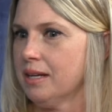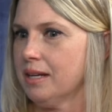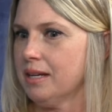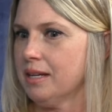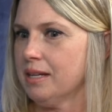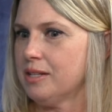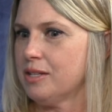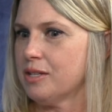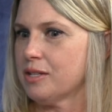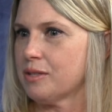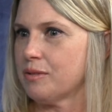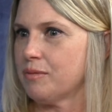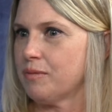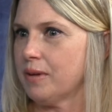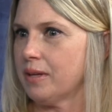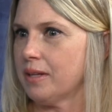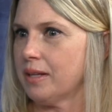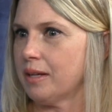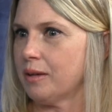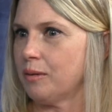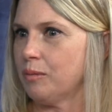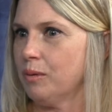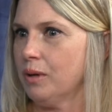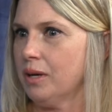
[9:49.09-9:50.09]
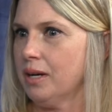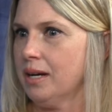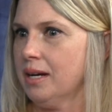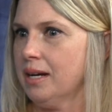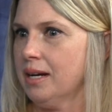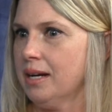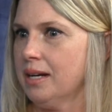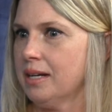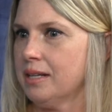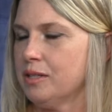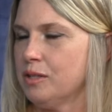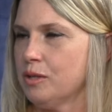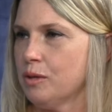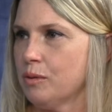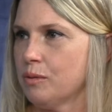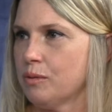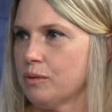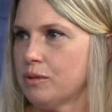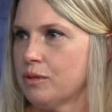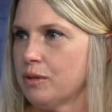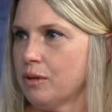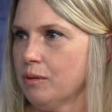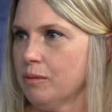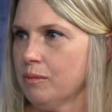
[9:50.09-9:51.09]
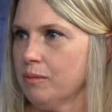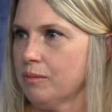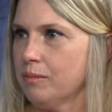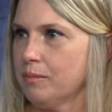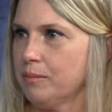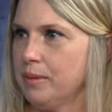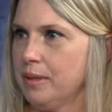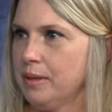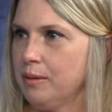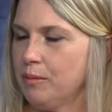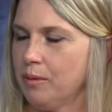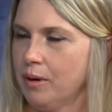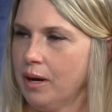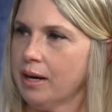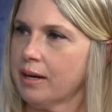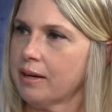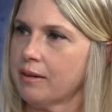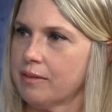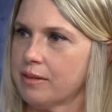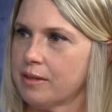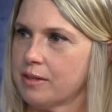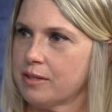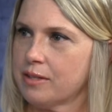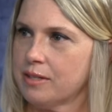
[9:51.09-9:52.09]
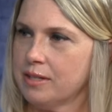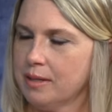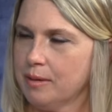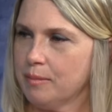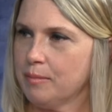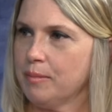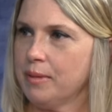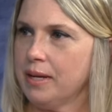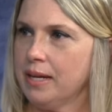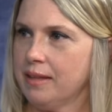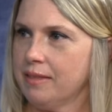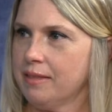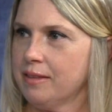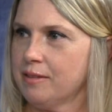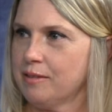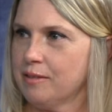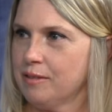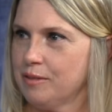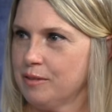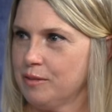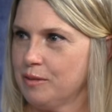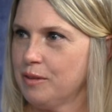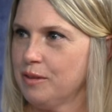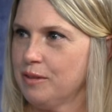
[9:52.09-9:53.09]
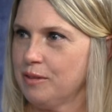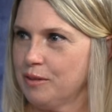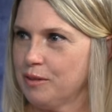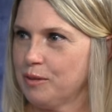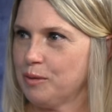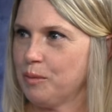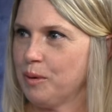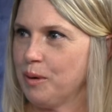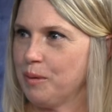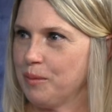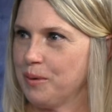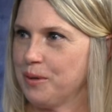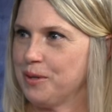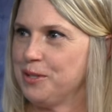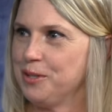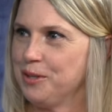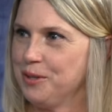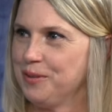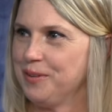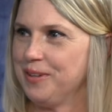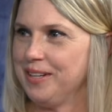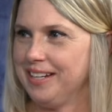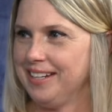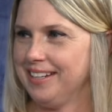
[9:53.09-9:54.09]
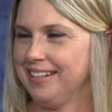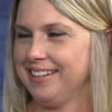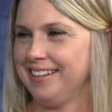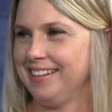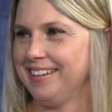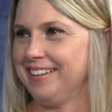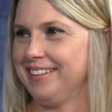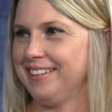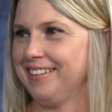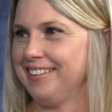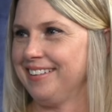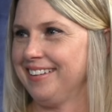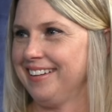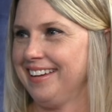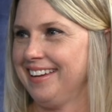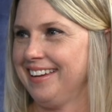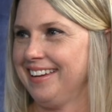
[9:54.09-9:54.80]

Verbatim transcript: It just felt like, ah, don't don't be rocking the ship, man. This is this is what we're doing here, yeah.